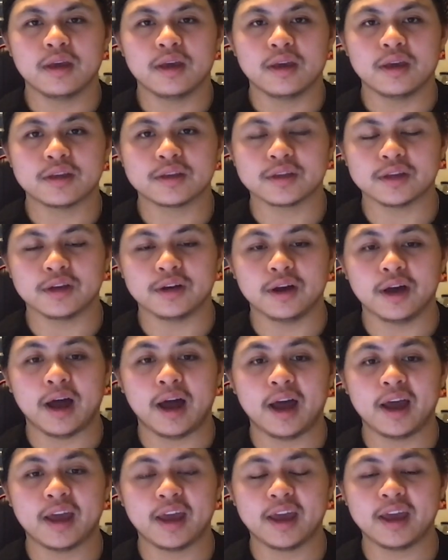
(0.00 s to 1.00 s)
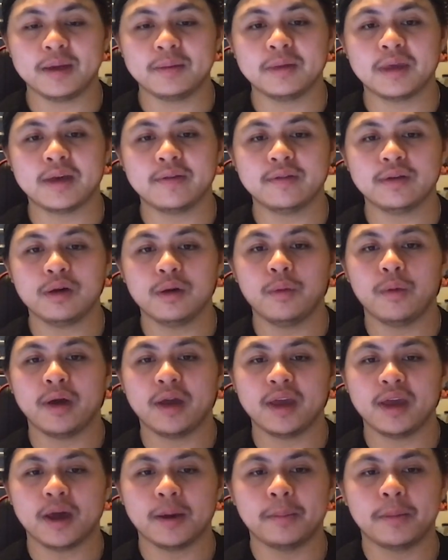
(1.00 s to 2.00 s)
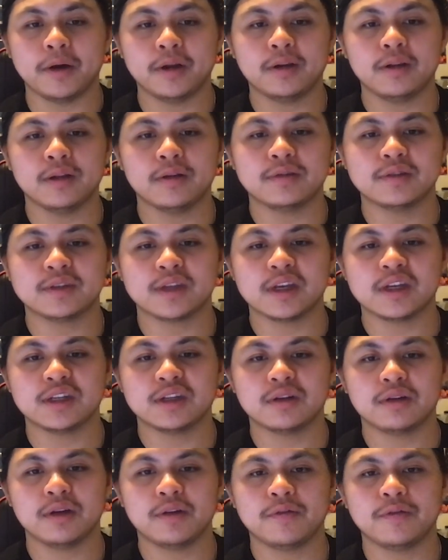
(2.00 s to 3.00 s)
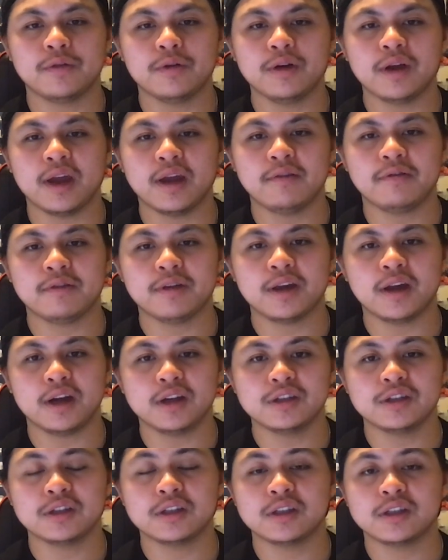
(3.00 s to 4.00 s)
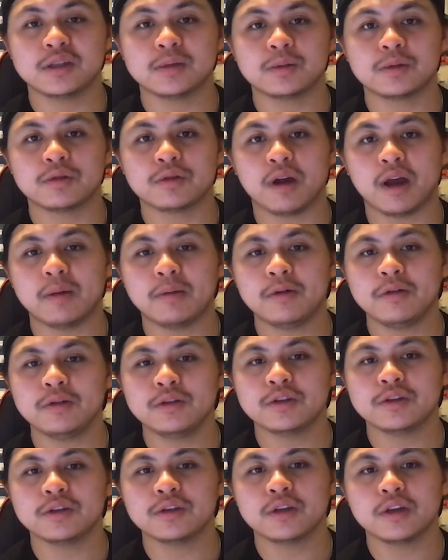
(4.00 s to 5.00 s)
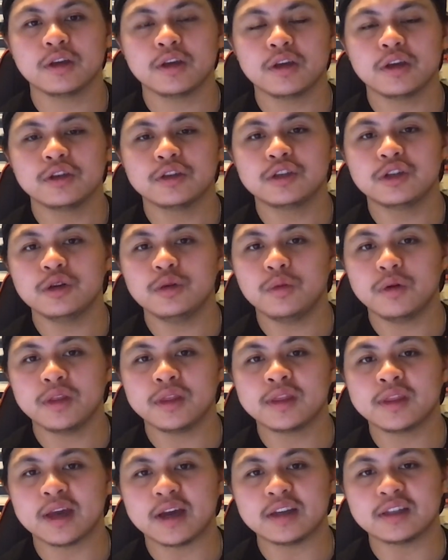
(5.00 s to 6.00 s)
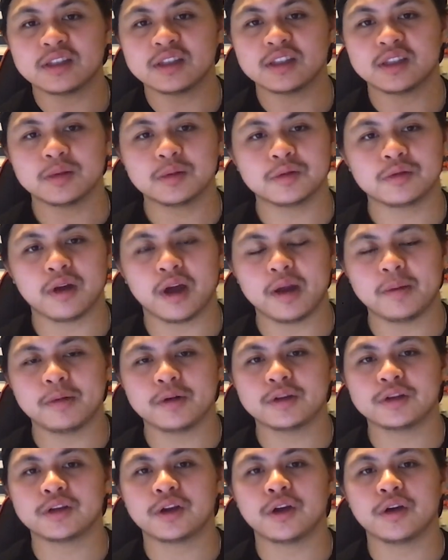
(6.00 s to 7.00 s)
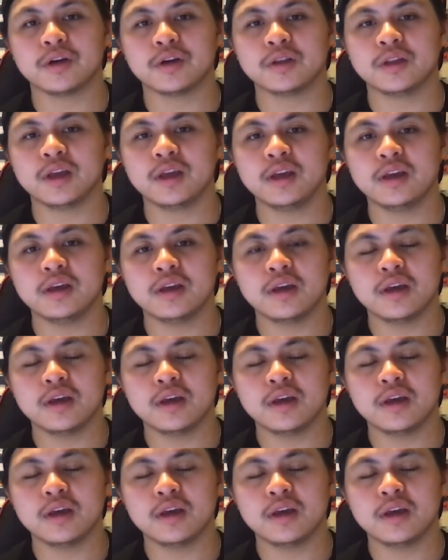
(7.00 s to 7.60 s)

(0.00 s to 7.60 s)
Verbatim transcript: And so I am giving away a bundle of stationery for every one hundred subscribers to one thousand subscribers currently.